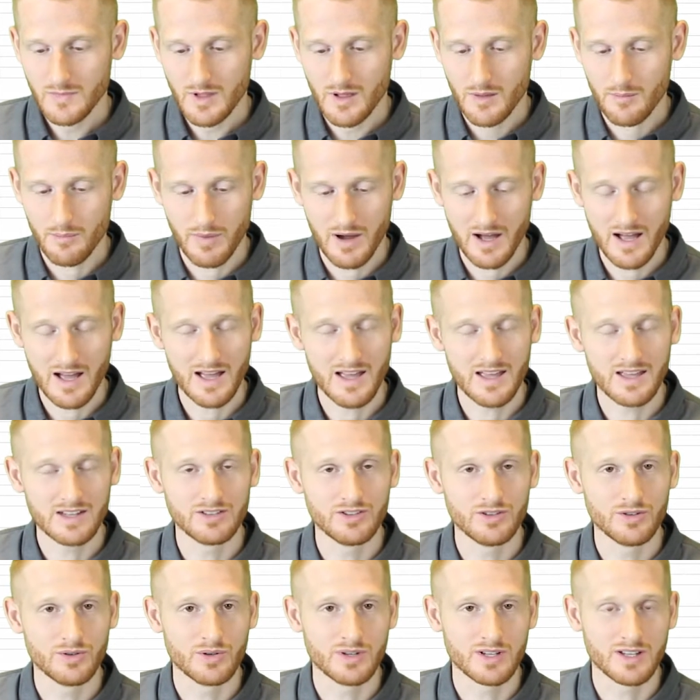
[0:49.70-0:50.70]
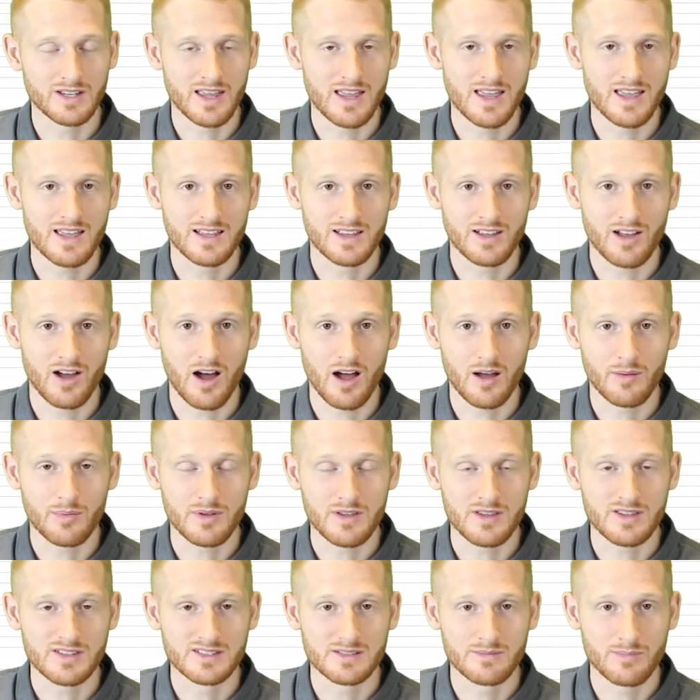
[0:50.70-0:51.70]
by doing a
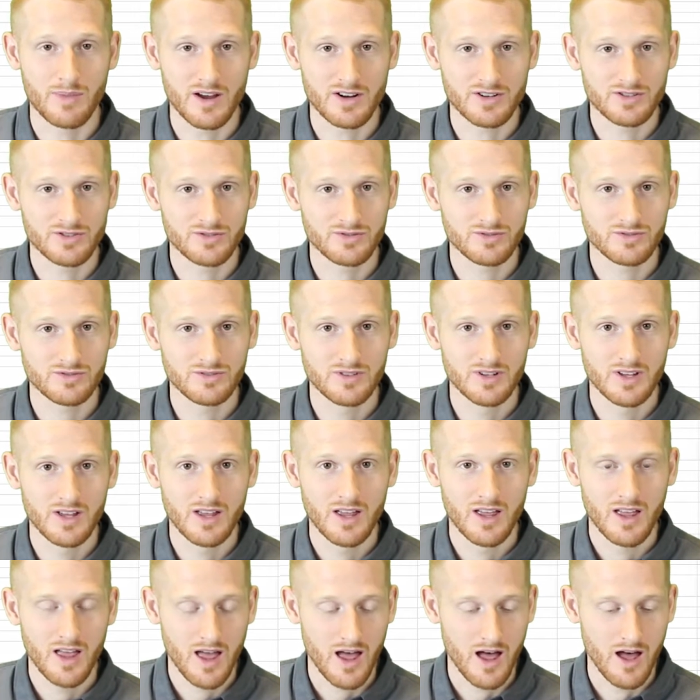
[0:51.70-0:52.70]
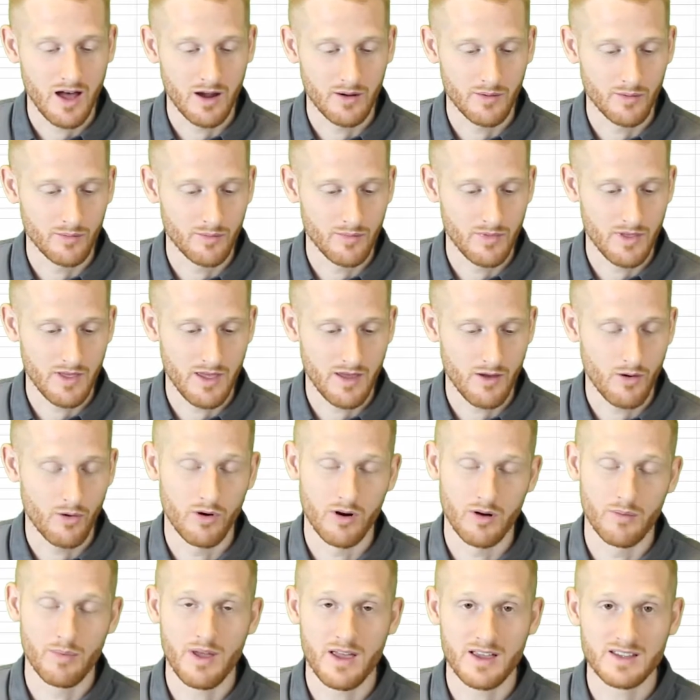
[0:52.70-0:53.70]
copy special. Um,
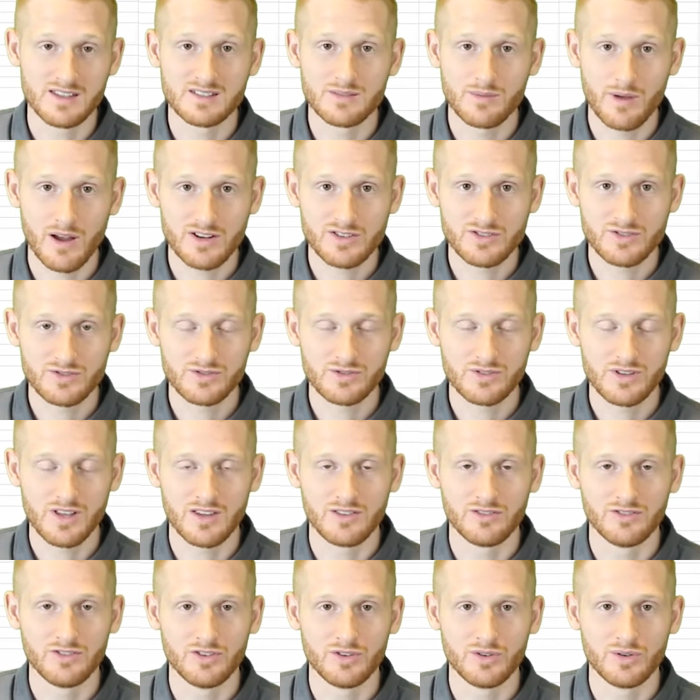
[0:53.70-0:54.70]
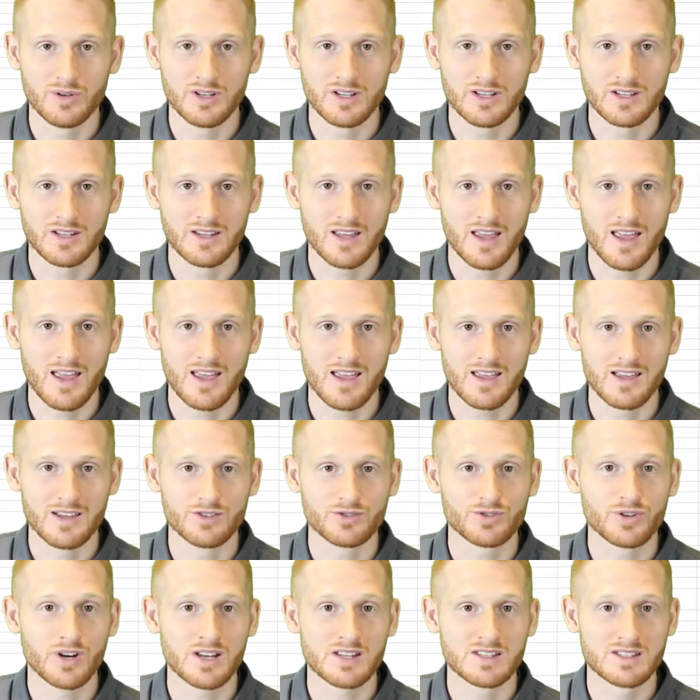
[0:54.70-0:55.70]
or a paste special and doing a
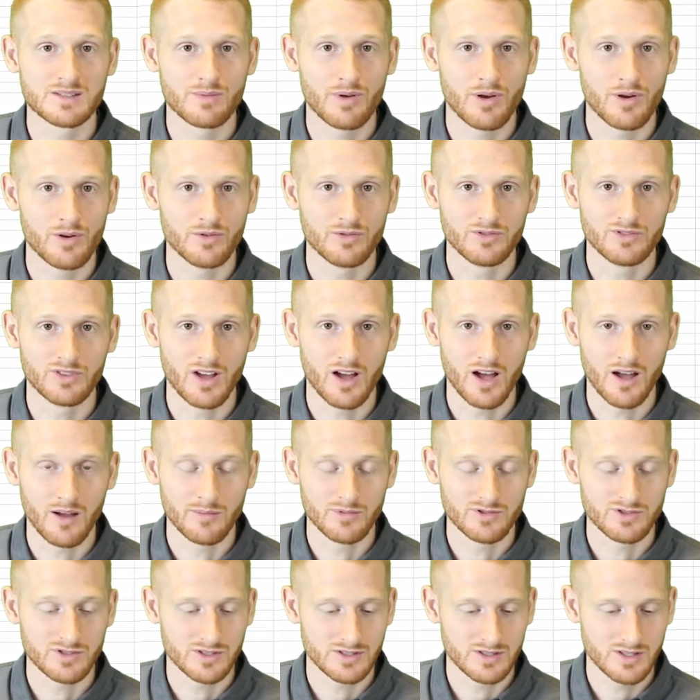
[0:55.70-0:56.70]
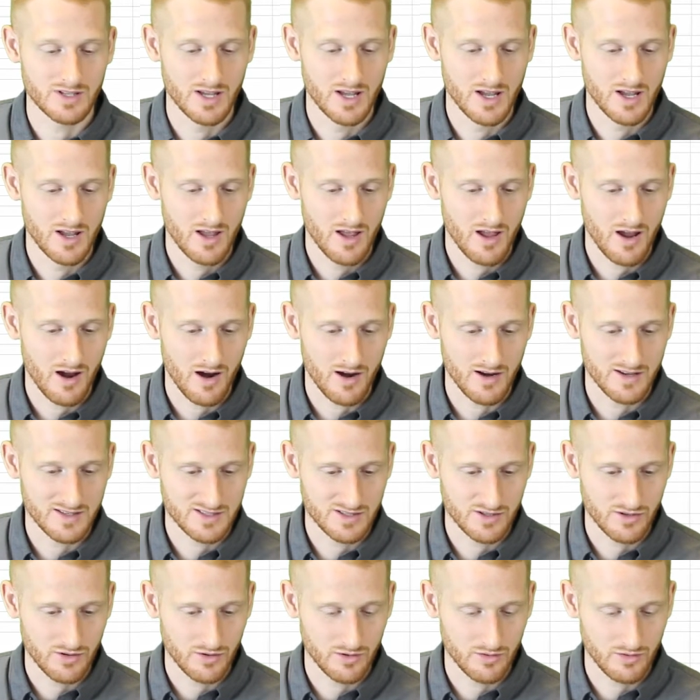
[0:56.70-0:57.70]
transpose option. All right,
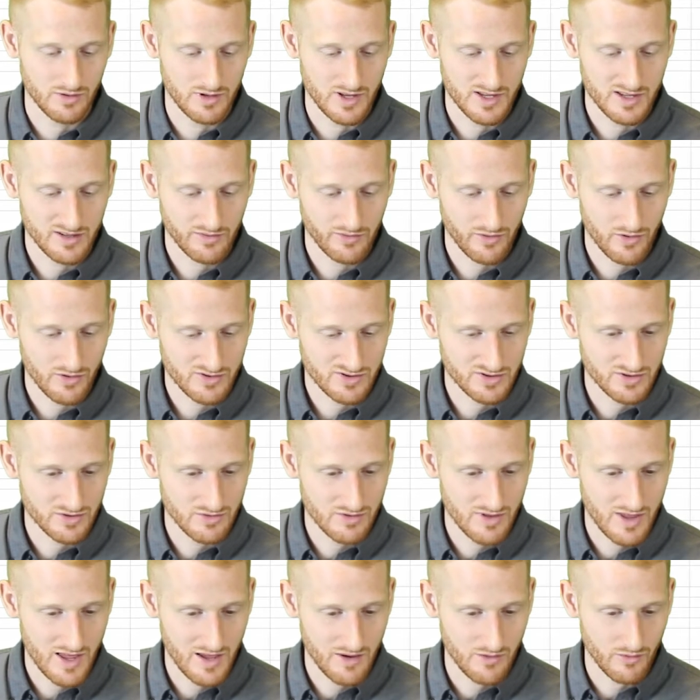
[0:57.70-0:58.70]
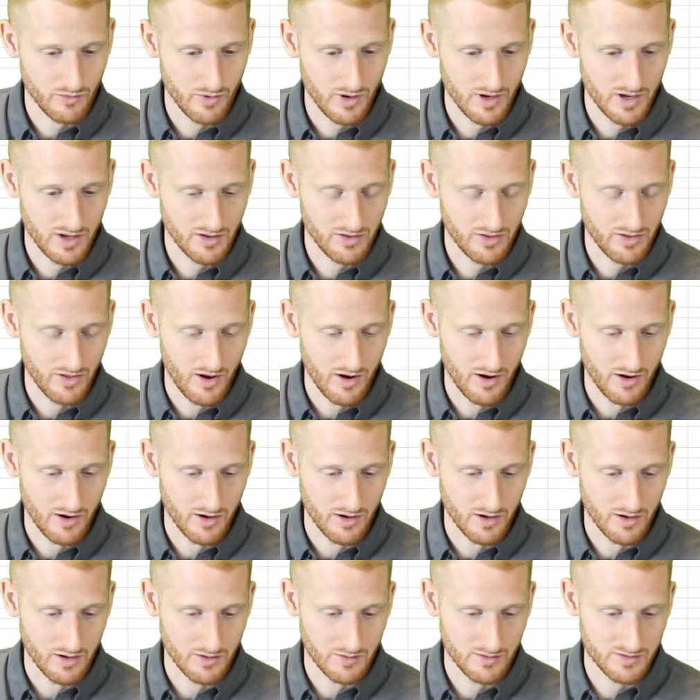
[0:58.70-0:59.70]
so let's first do that with
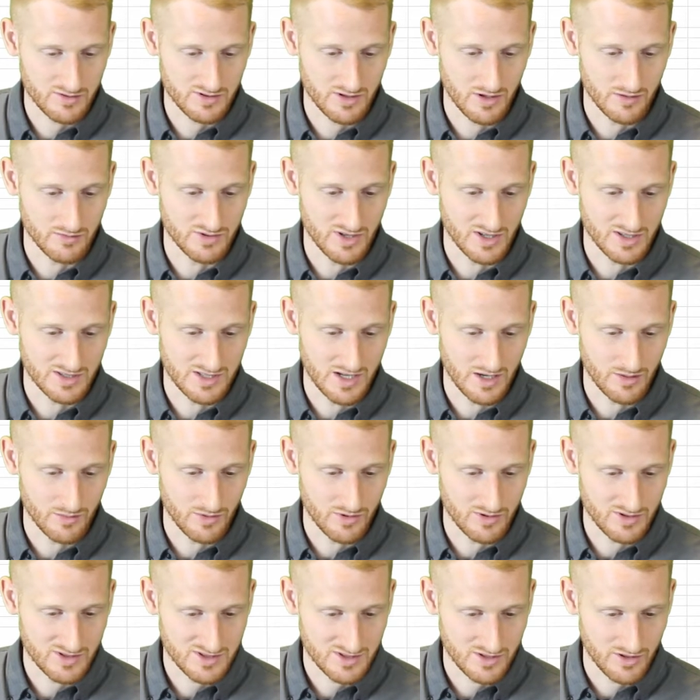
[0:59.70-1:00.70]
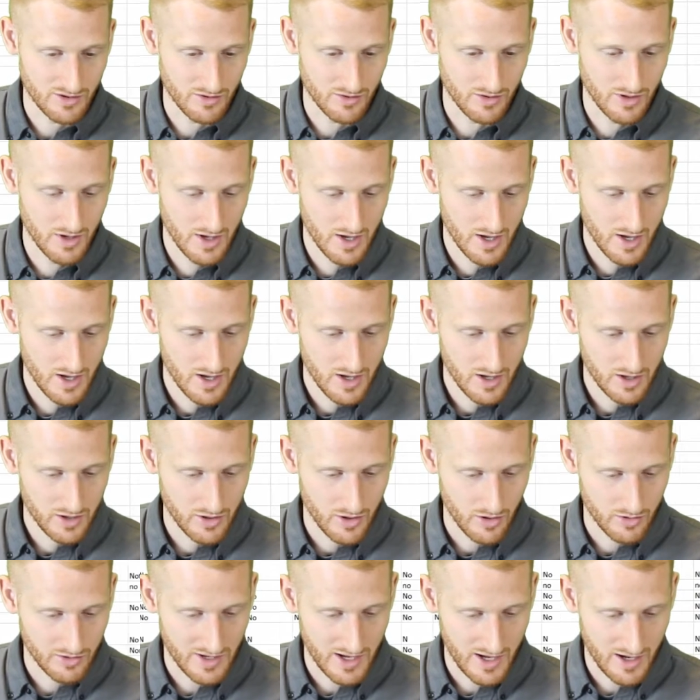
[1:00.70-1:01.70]
our subject numbers. So
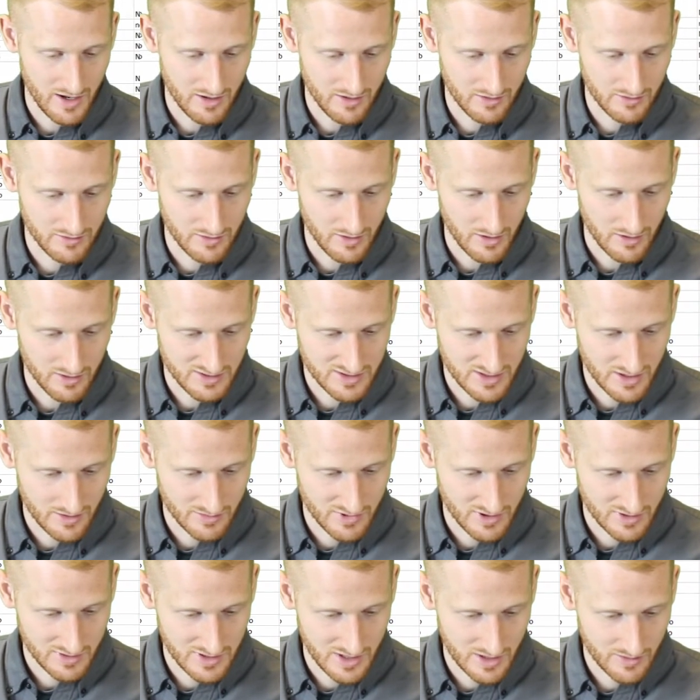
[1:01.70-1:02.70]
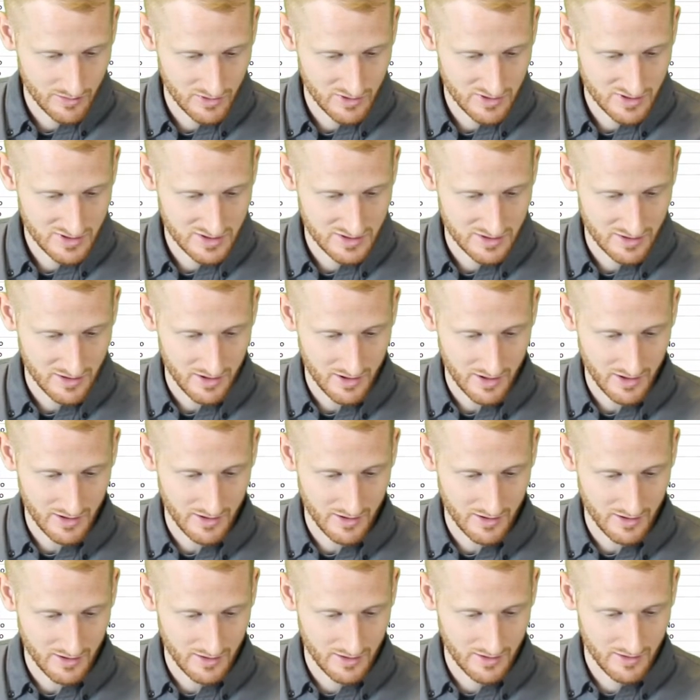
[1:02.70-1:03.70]
go down our subject numbers, sorry
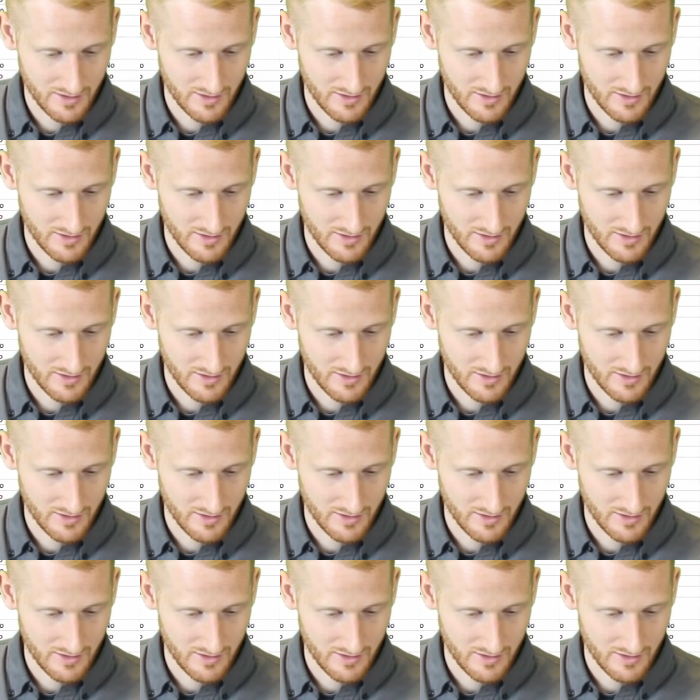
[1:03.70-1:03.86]
there,